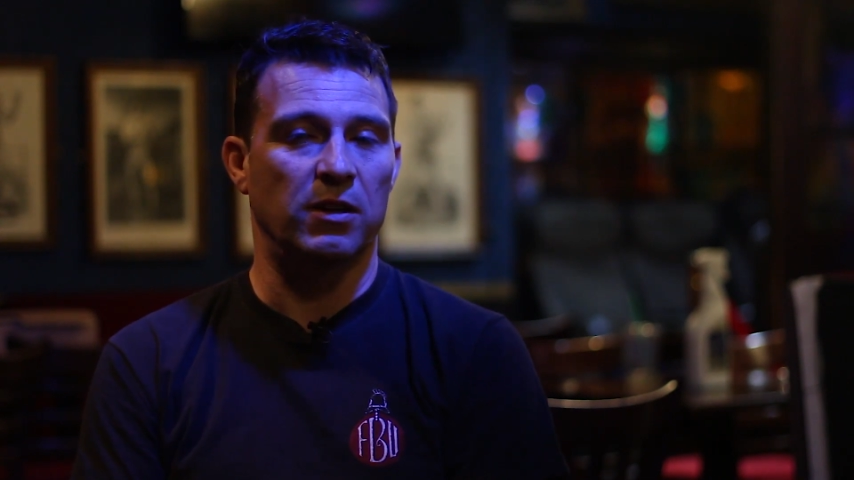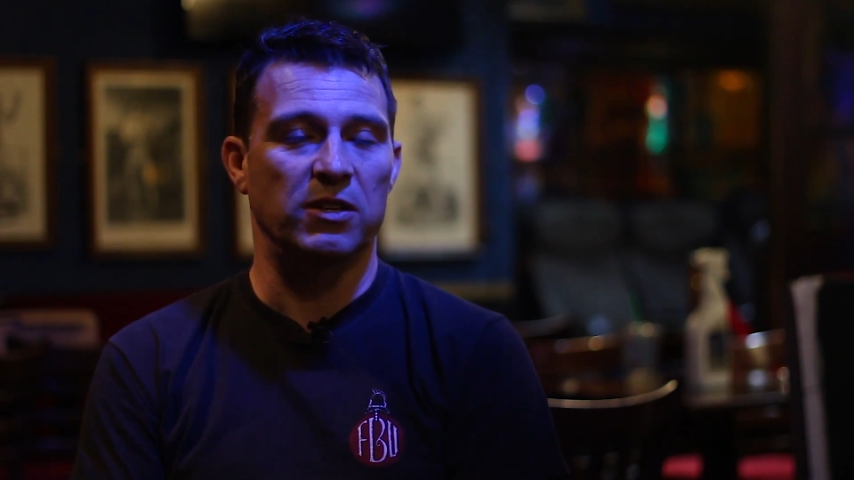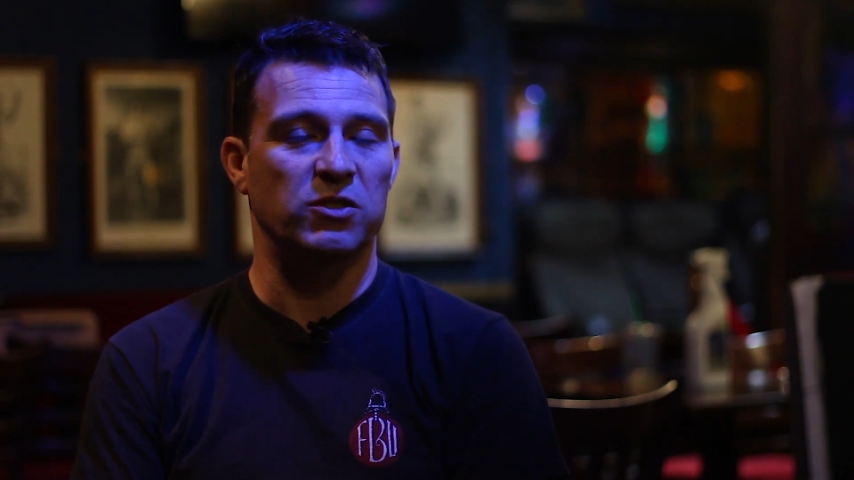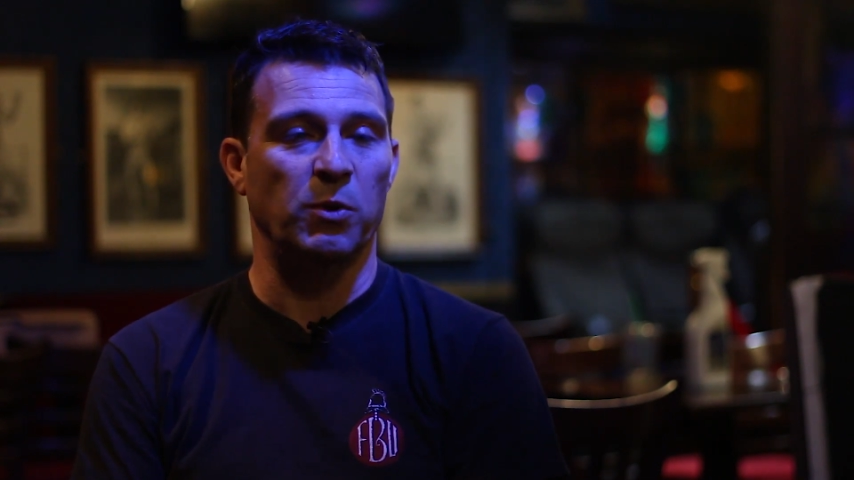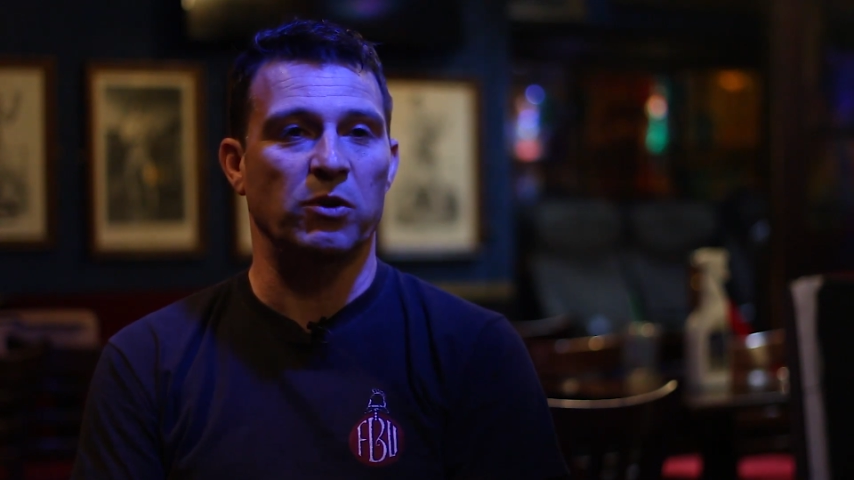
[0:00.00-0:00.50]

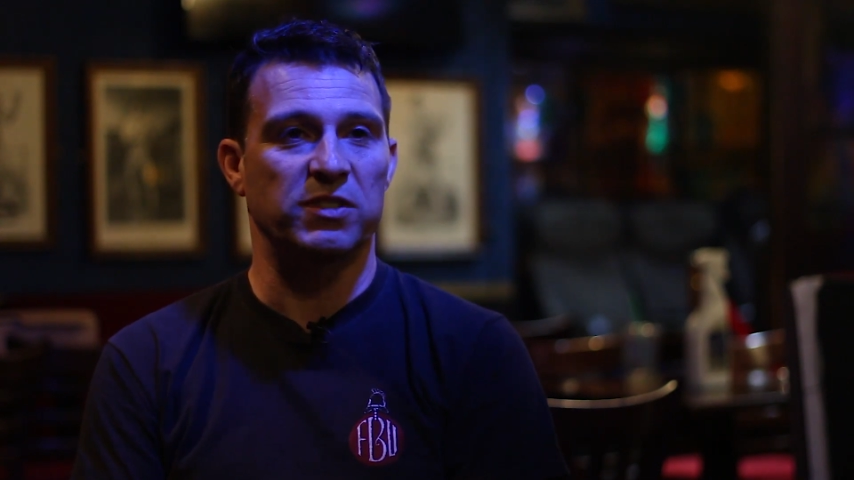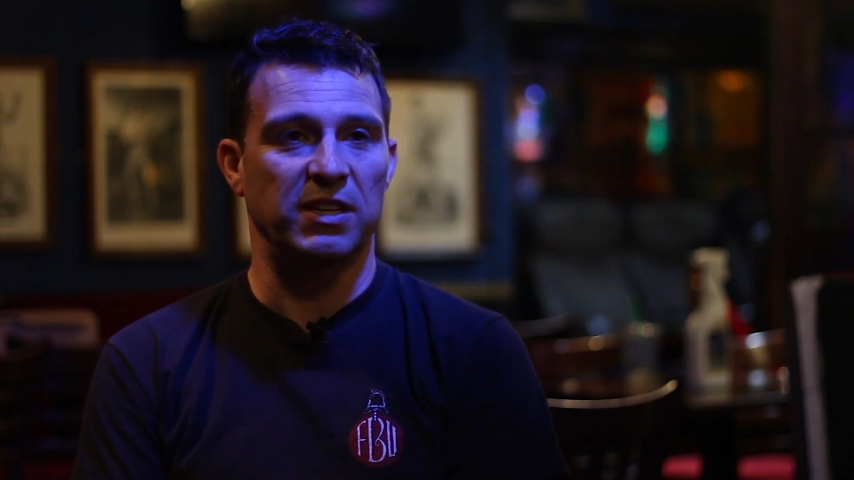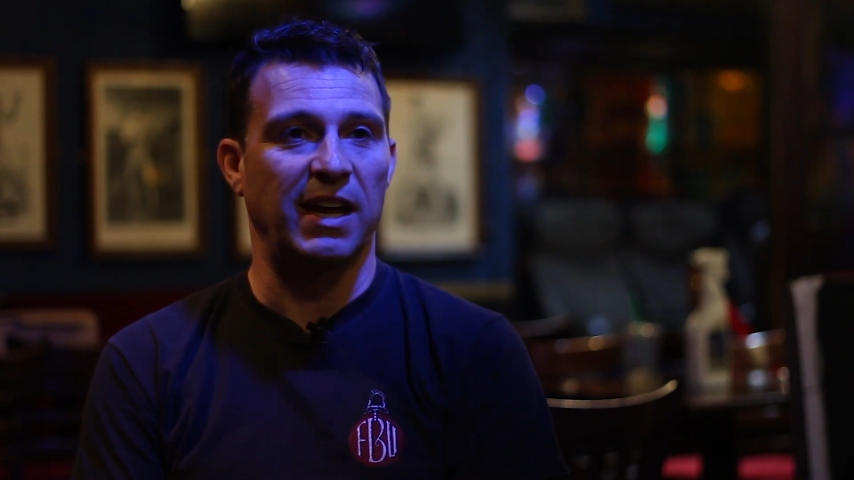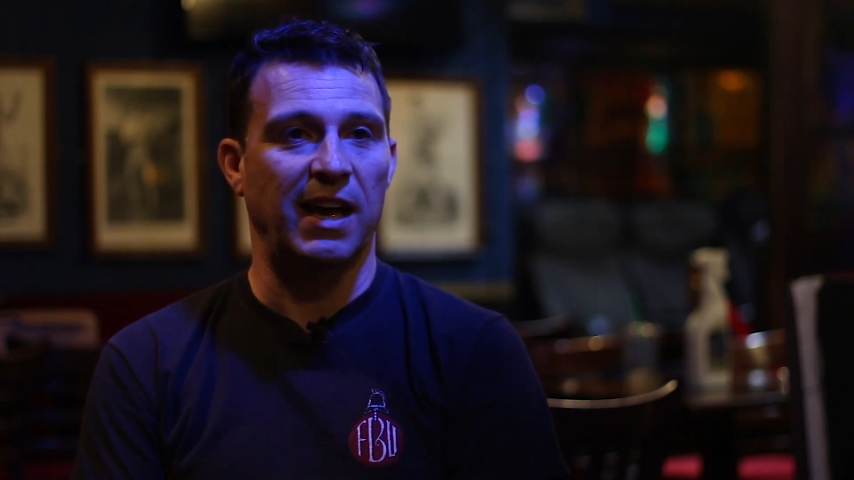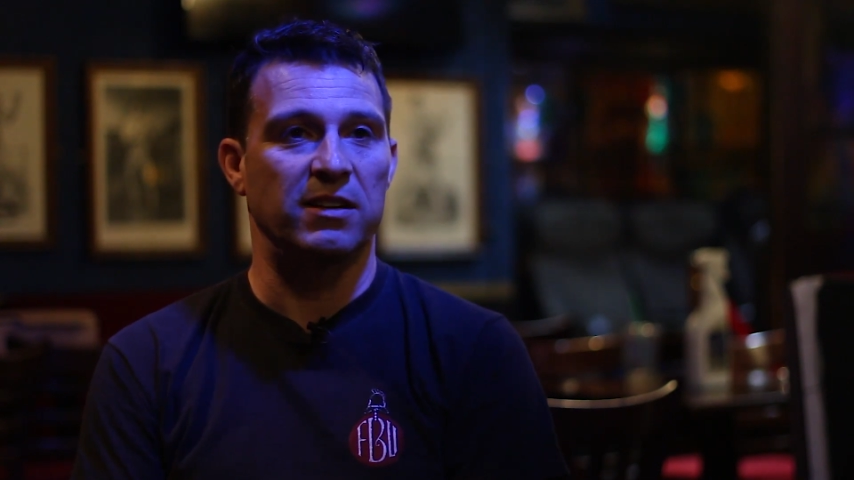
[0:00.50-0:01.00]
experience
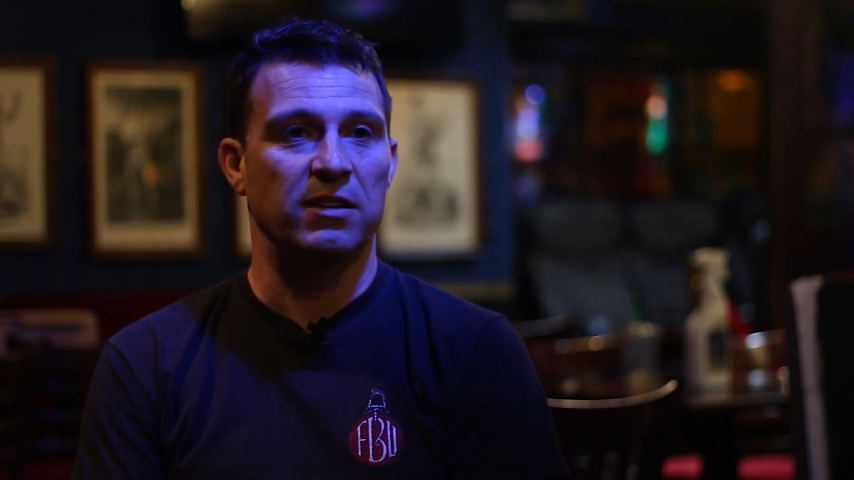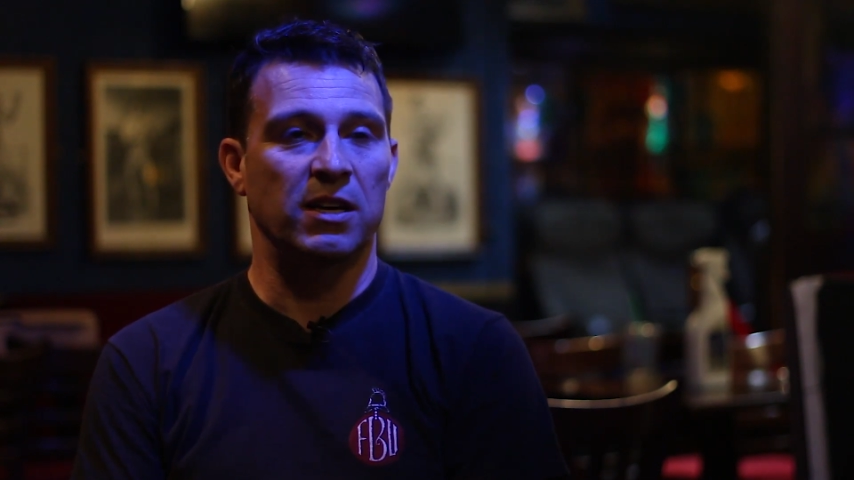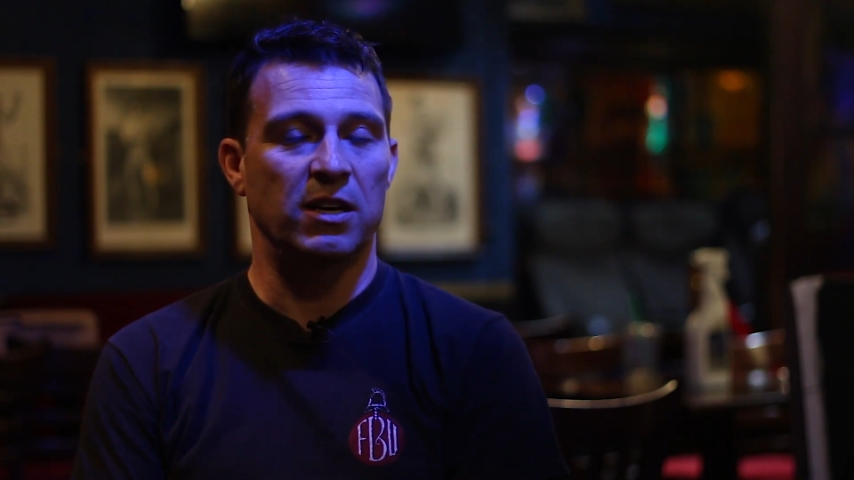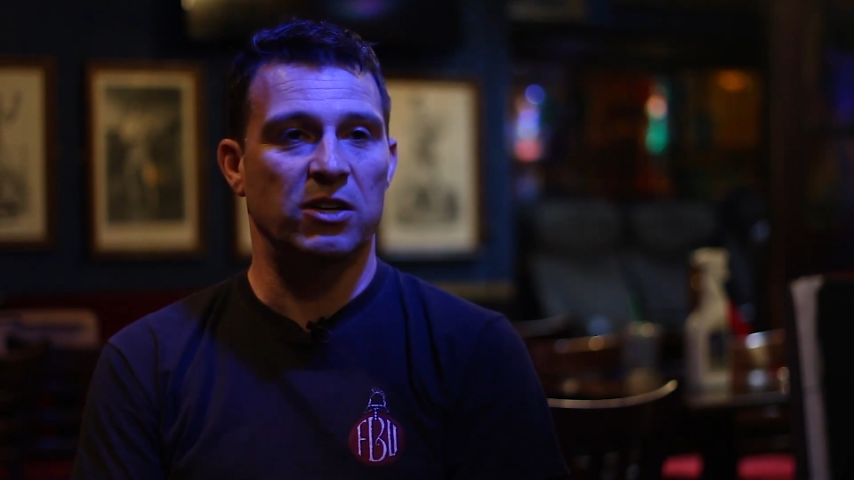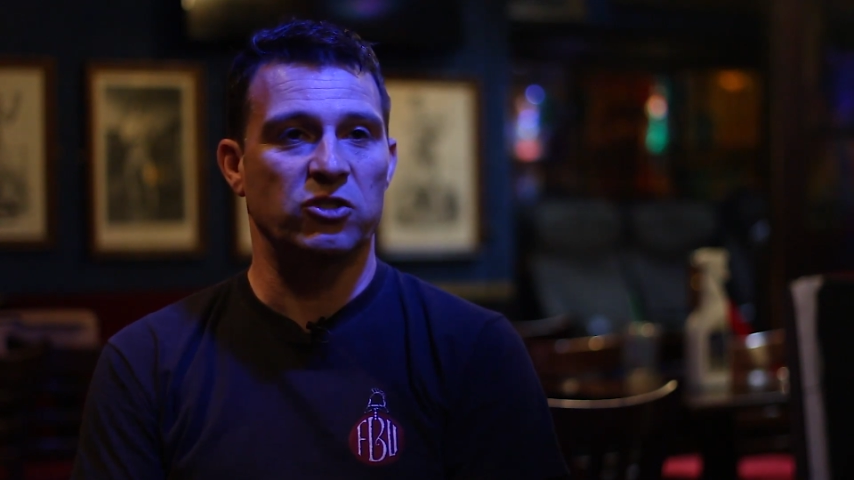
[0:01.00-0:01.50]
he'd had
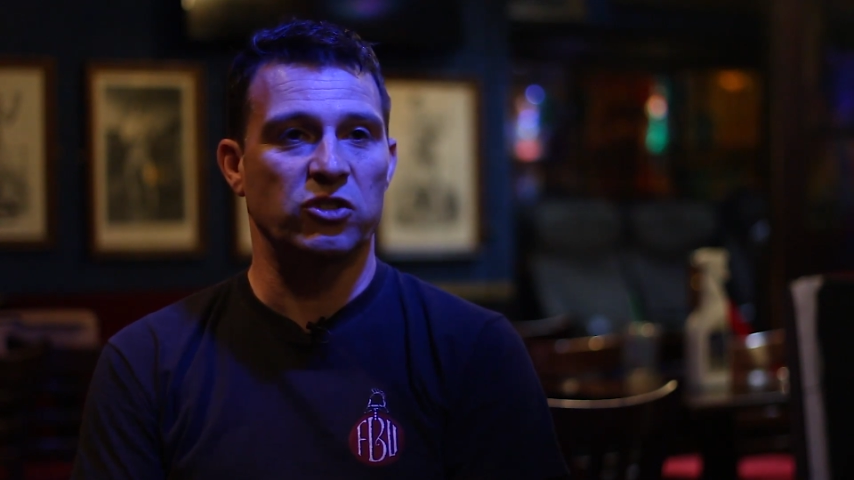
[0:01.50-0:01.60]
at a